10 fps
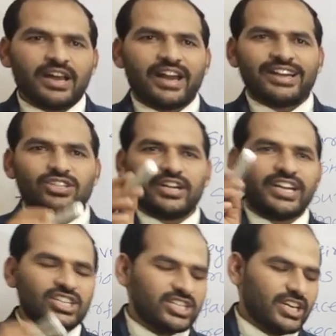Right, so
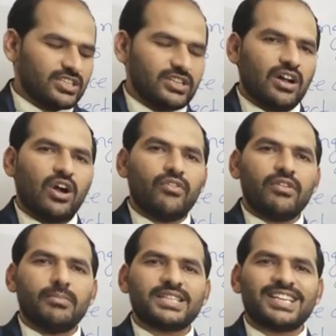distance, how
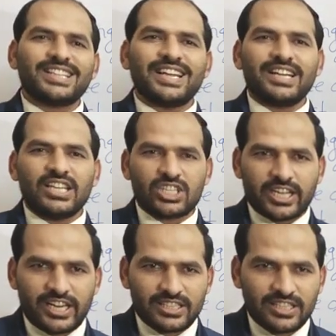we measure the
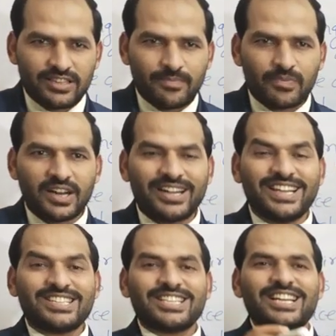distance?
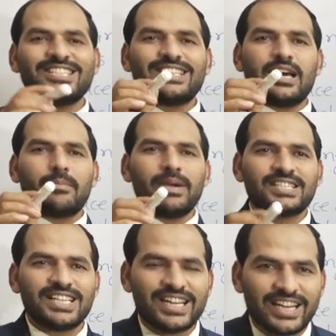Distance are
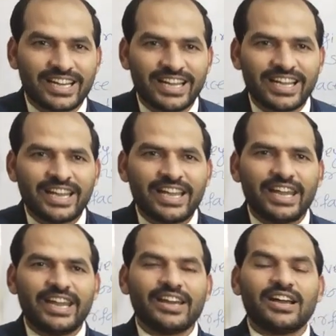measured
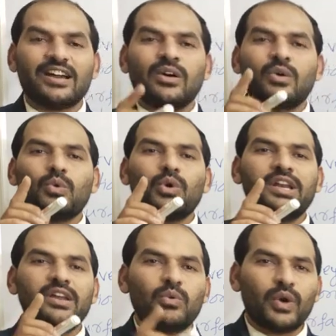in
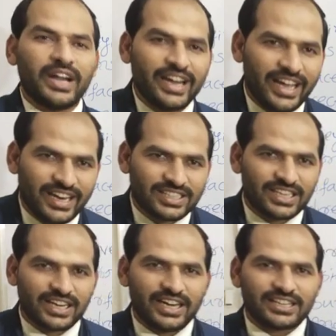only one
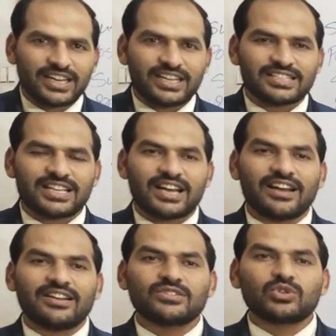direction, right, that is
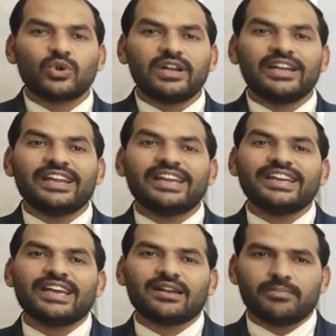the
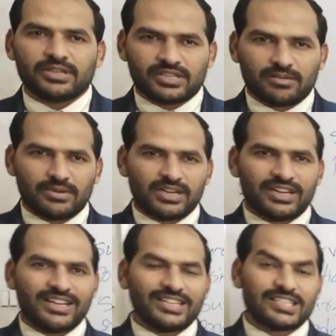linear
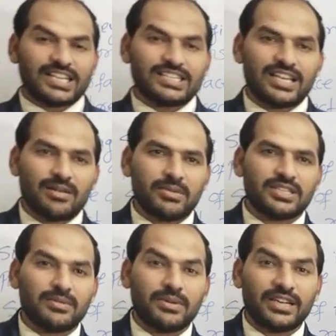measurement. Distance are
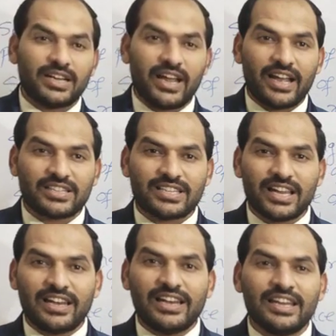measurement as
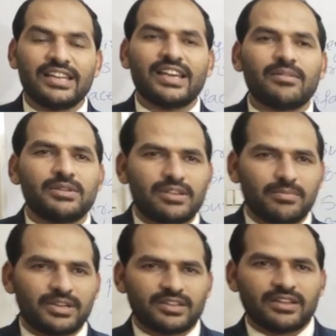a linear measurement.